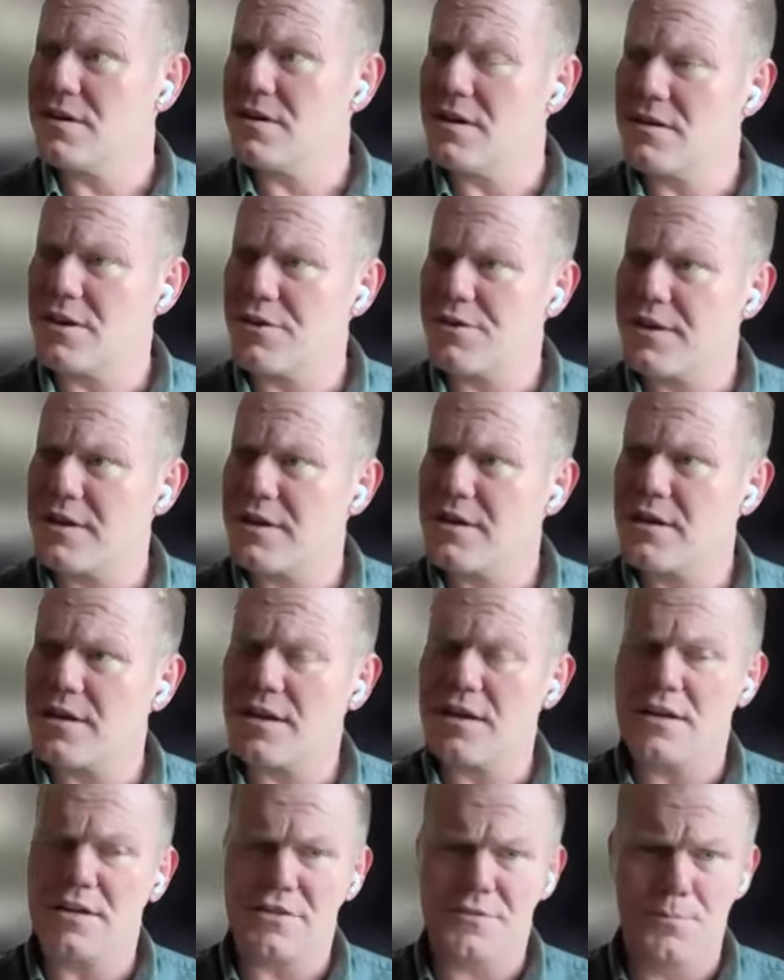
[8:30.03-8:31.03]
And I
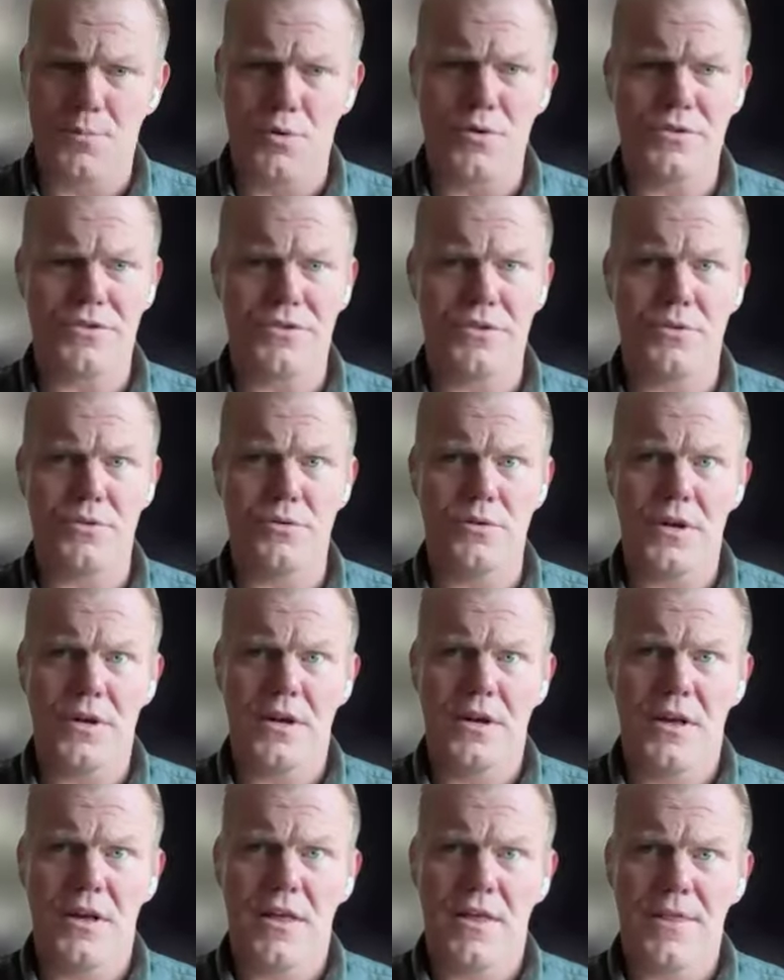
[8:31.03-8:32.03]
think I spoke to
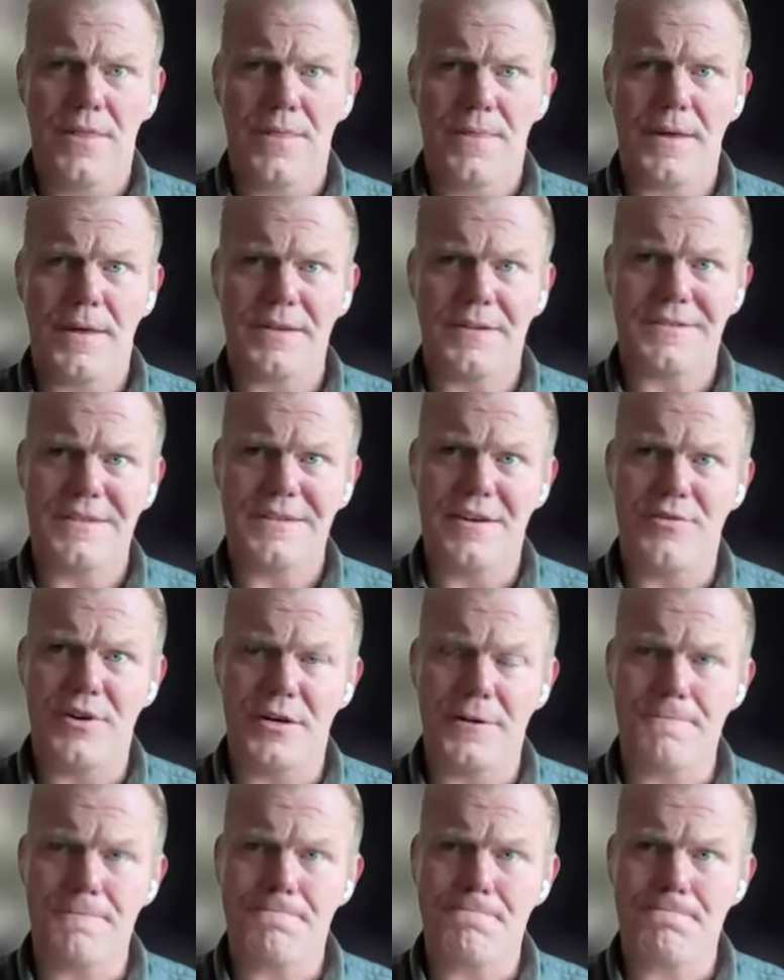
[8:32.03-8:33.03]
you that I'd
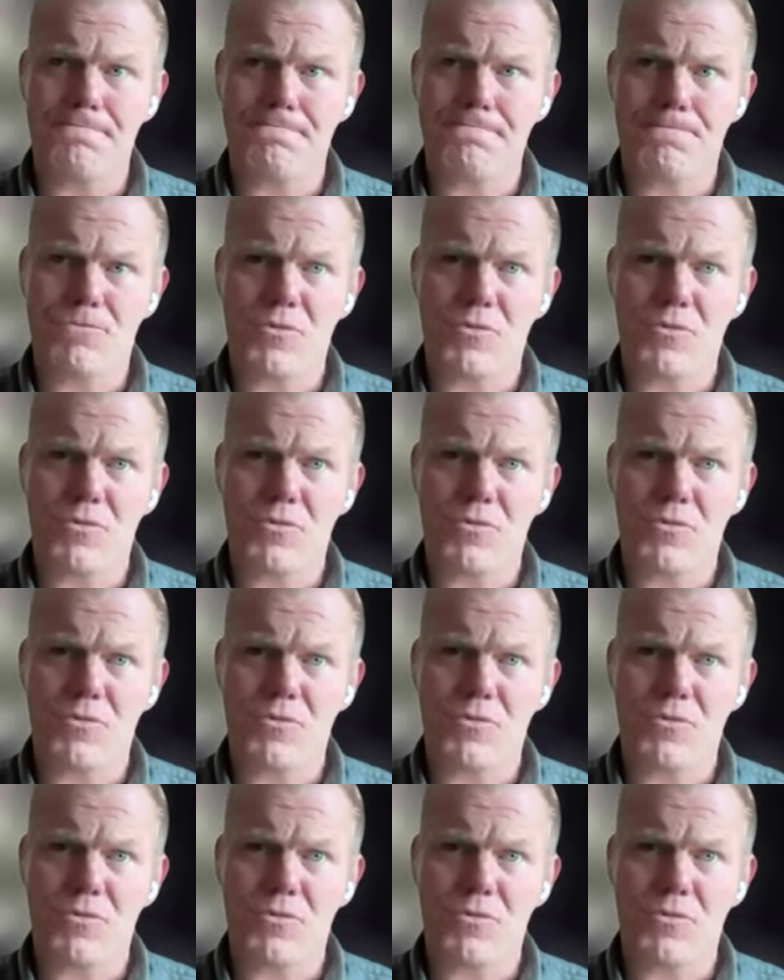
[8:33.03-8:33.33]
never